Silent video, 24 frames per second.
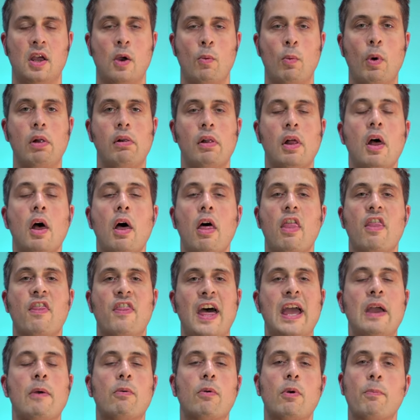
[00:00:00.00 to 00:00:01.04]
well,
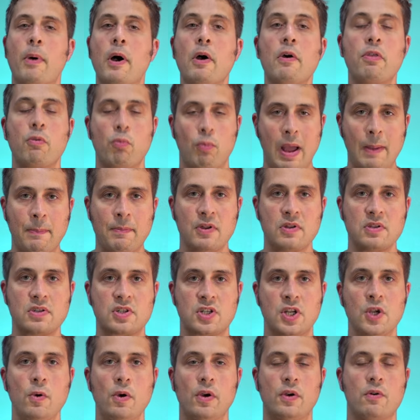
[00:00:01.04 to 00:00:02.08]
they were both weapons
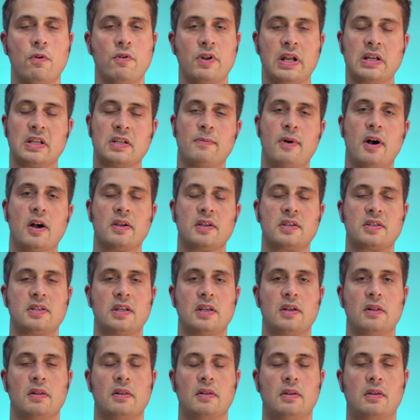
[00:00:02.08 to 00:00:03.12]
too, according to Mark
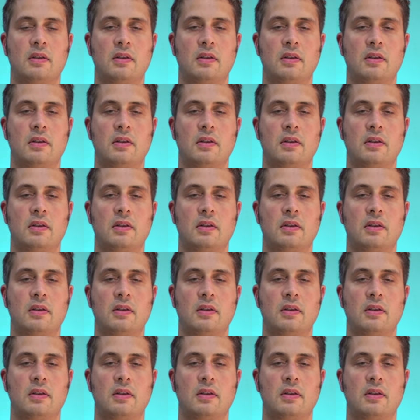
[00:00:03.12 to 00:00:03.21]
Steele.